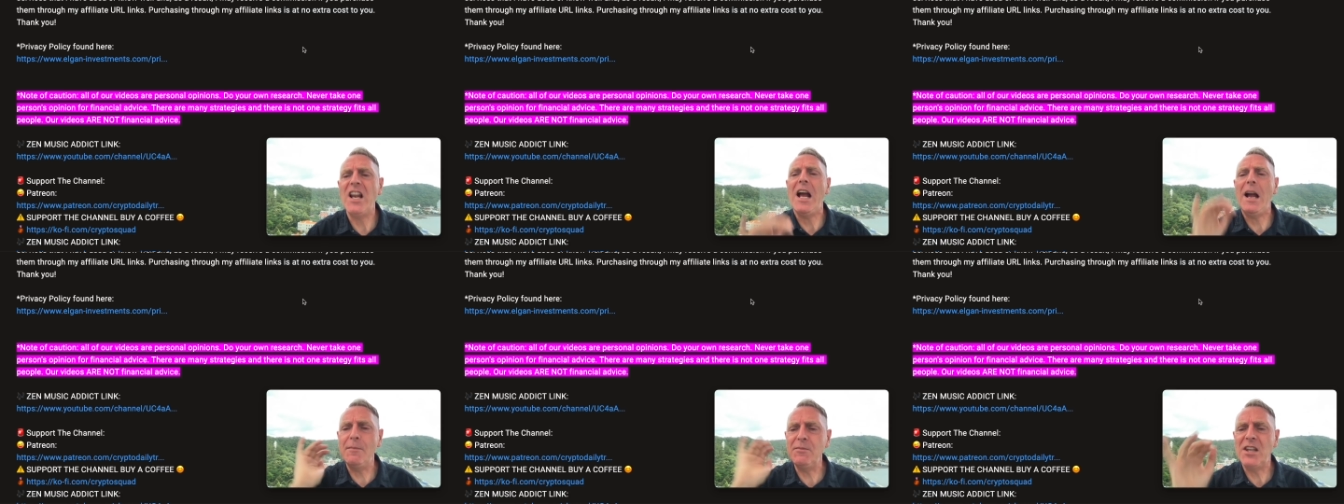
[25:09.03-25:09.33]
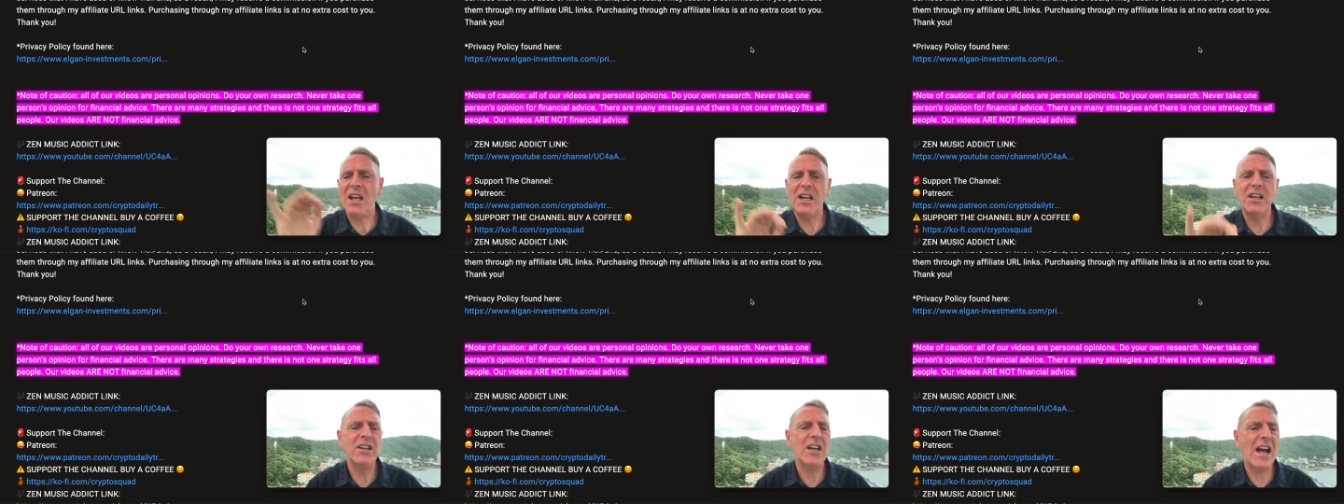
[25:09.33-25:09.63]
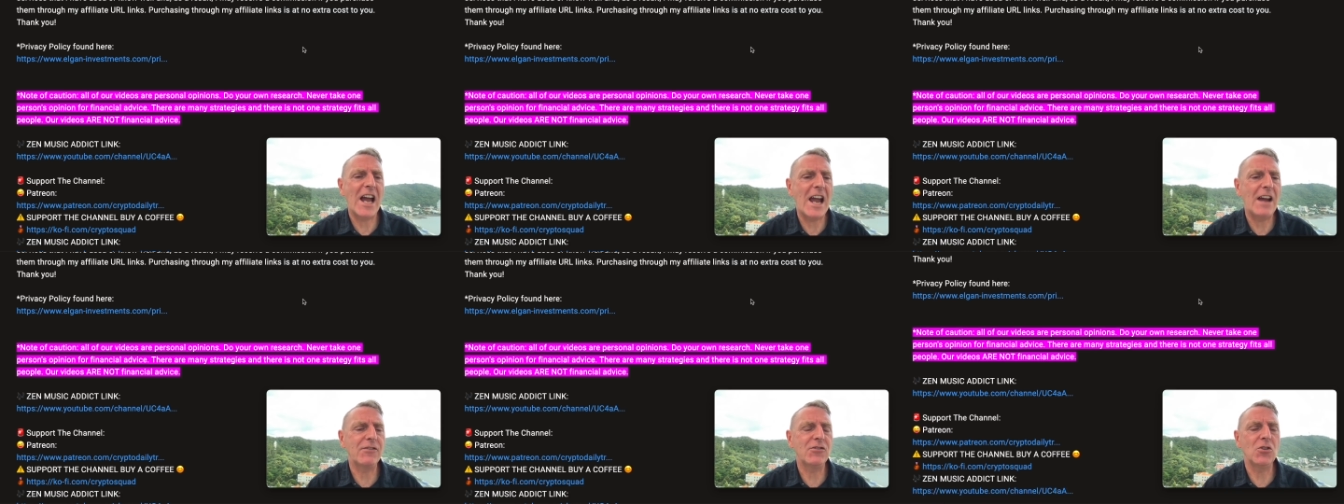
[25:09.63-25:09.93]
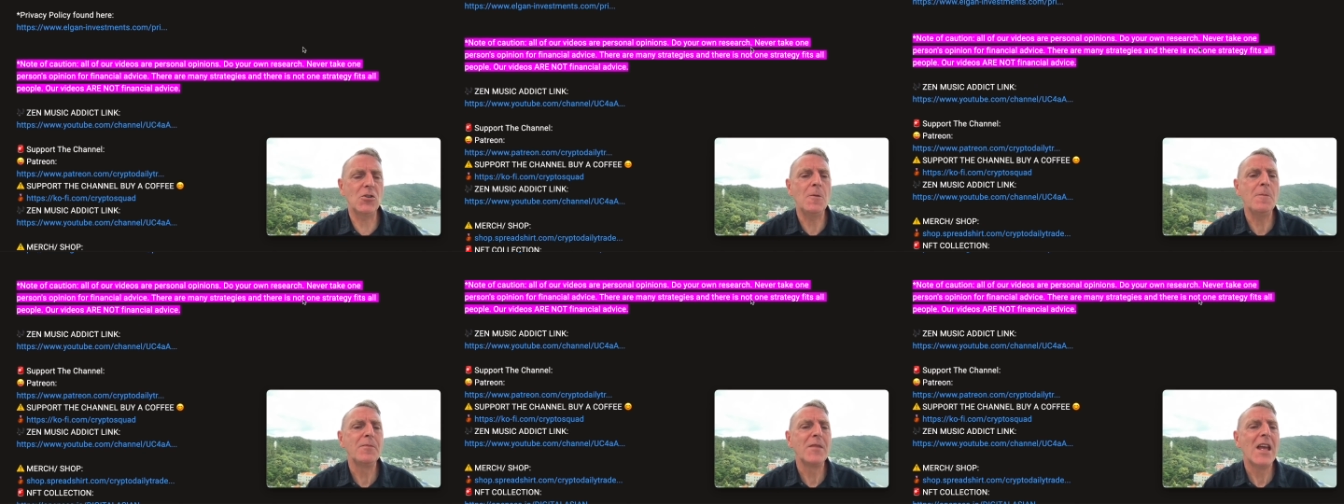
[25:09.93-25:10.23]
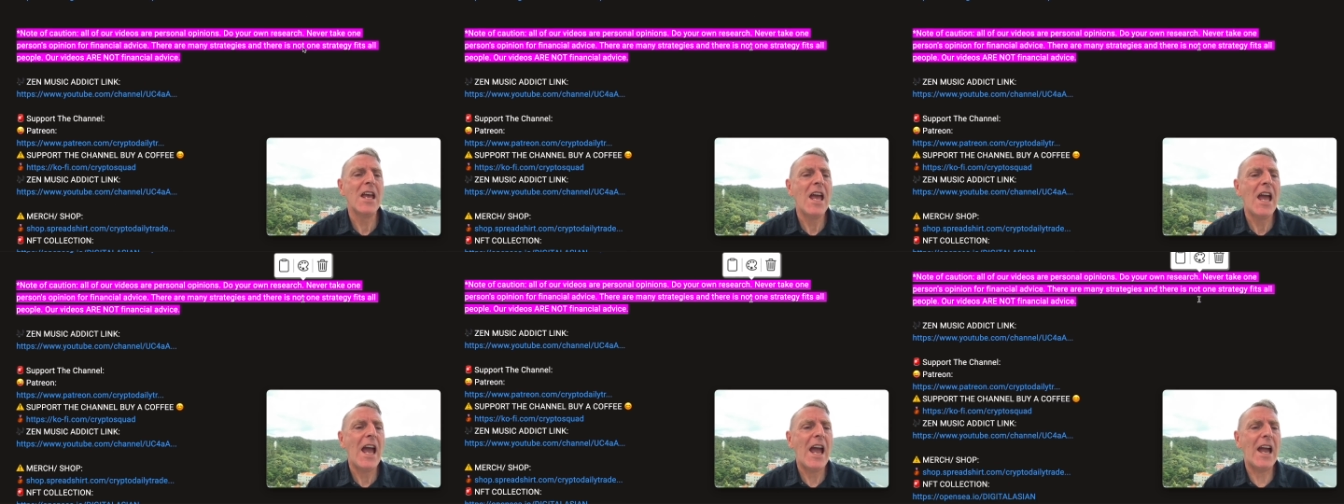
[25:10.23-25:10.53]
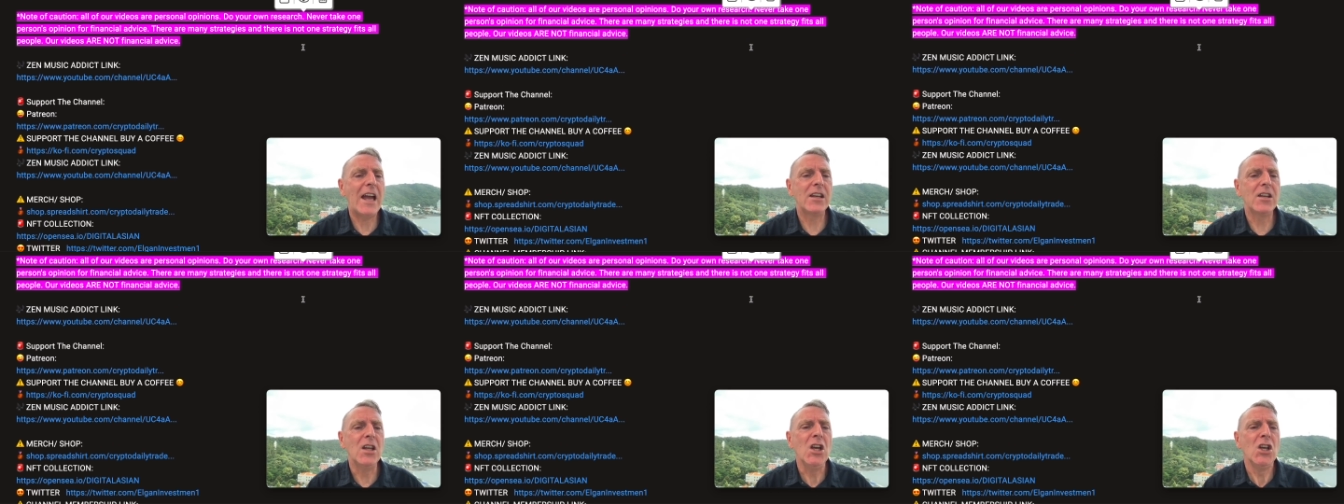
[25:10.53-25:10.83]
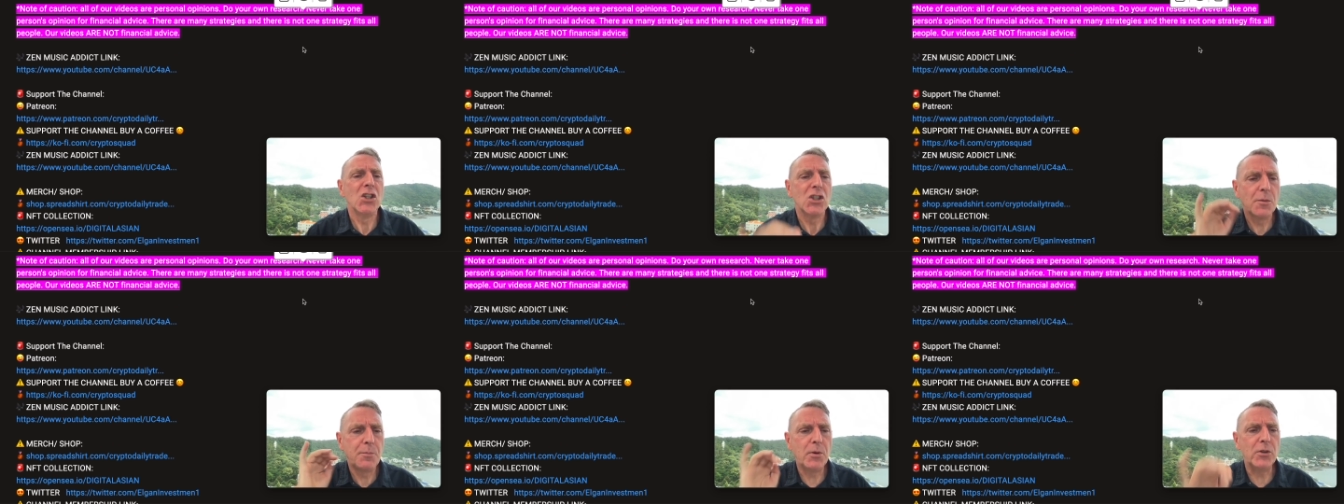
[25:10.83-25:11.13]
I'm telling you, I have to. And
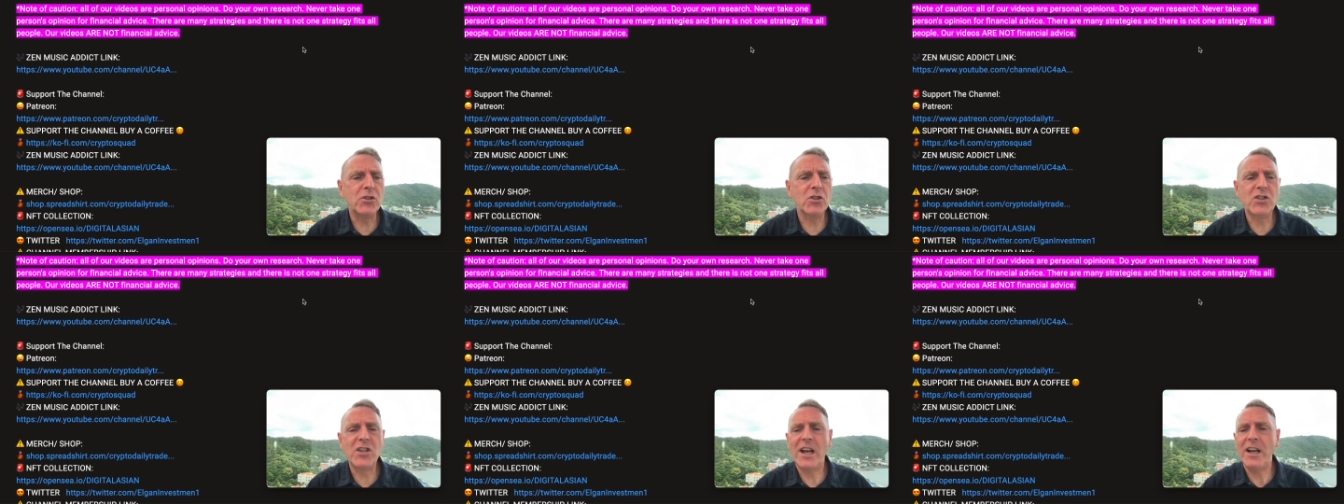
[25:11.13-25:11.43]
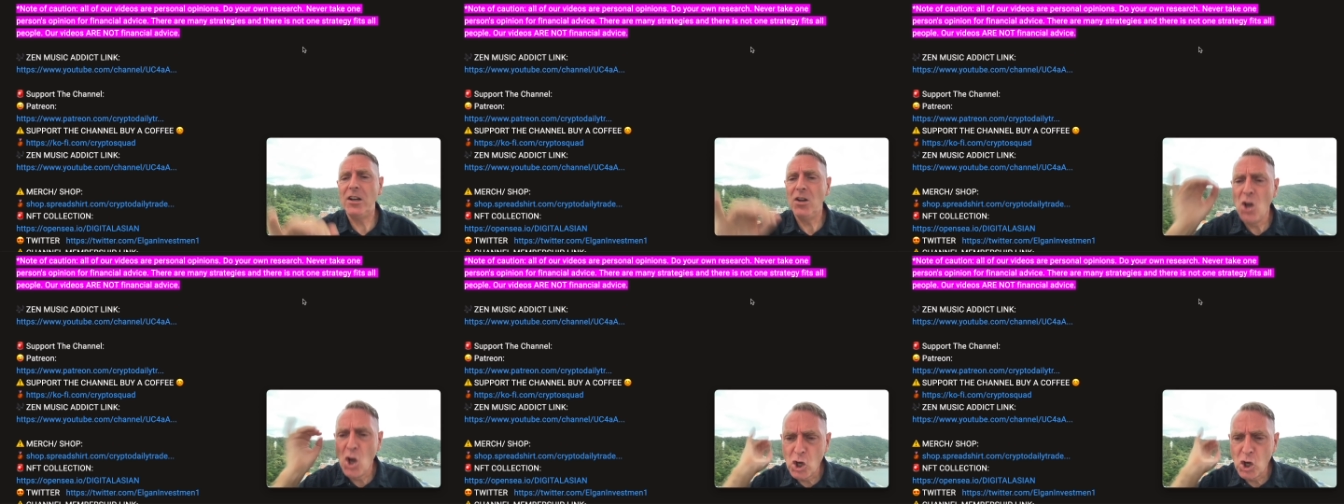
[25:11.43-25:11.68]
support the channel.